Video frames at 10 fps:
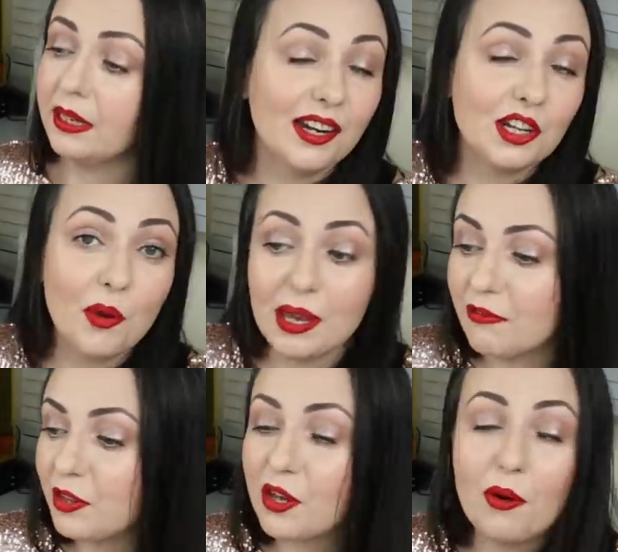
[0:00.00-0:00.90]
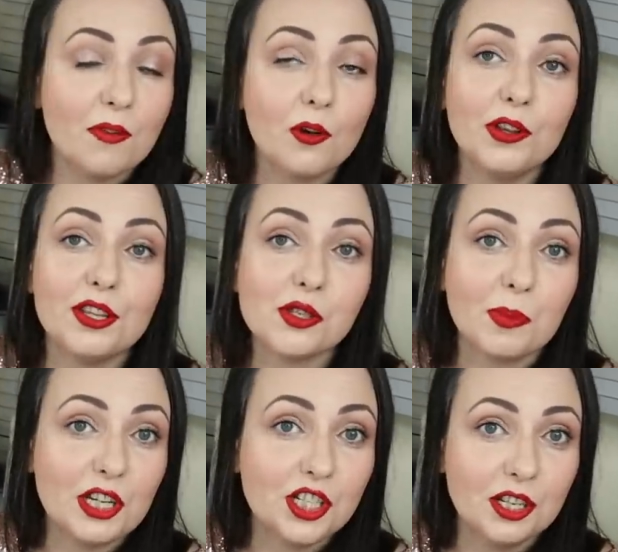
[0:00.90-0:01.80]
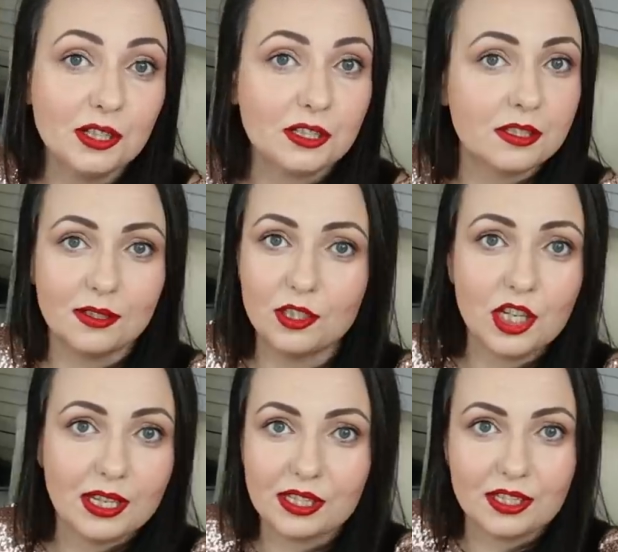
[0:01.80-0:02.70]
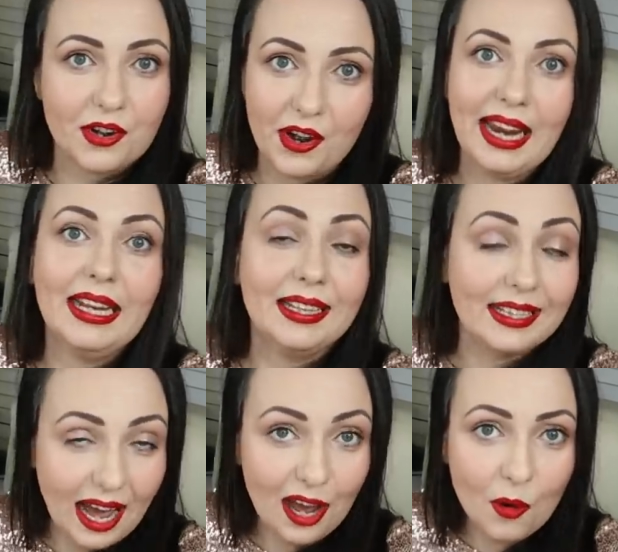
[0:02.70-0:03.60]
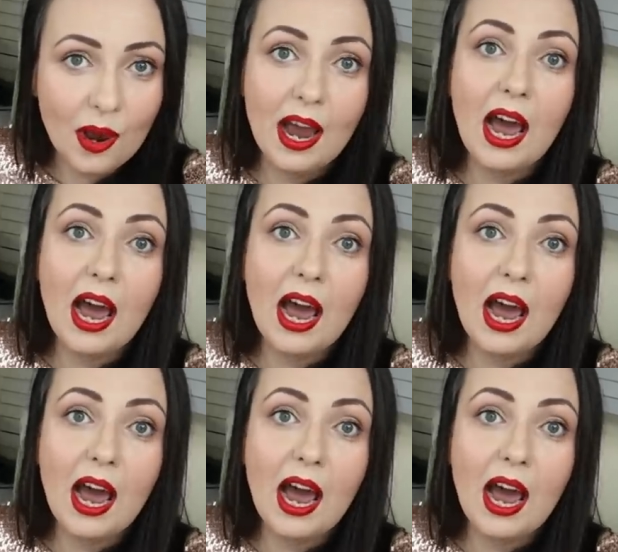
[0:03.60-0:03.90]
And you know, even though I've got these machines just right now,